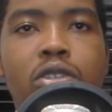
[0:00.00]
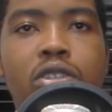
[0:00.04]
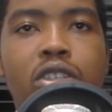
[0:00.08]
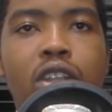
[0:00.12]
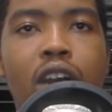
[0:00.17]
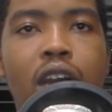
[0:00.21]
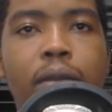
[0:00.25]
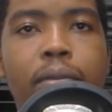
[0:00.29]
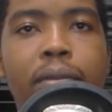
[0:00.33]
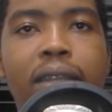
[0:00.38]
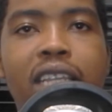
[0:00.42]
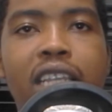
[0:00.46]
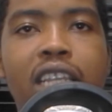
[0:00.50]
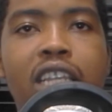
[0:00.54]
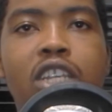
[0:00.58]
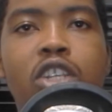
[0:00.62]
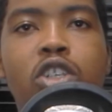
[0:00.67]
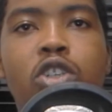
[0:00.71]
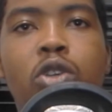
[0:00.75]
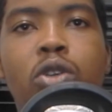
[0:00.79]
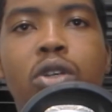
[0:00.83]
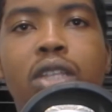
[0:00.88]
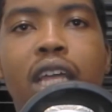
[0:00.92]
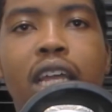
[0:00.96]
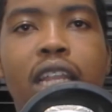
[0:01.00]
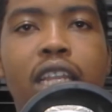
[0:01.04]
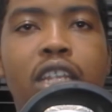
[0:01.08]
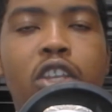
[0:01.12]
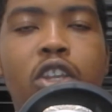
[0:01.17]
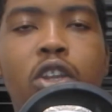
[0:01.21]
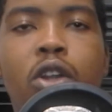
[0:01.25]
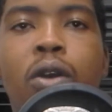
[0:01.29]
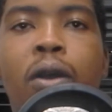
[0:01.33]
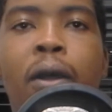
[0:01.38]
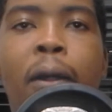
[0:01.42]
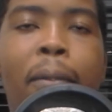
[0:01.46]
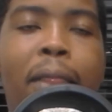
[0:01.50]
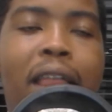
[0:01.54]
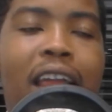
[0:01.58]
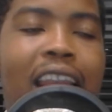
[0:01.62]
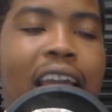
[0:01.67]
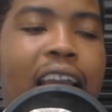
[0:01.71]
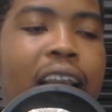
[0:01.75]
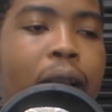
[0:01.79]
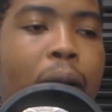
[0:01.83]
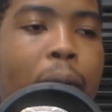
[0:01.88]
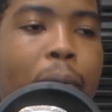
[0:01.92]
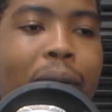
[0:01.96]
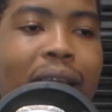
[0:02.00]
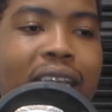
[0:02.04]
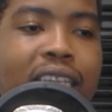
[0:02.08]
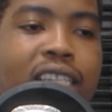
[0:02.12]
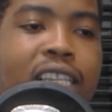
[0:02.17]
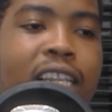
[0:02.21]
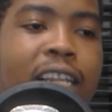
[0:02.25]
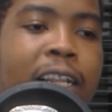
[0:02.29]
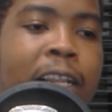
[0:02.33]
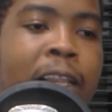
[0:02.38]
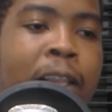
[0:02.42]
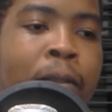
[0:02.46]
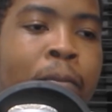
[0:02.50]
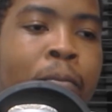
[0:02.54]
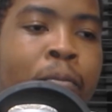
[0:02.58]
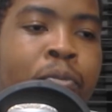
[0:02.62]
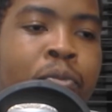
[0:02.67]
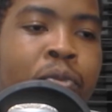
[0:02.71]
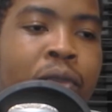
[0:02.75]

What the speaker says: start making sure that, basically.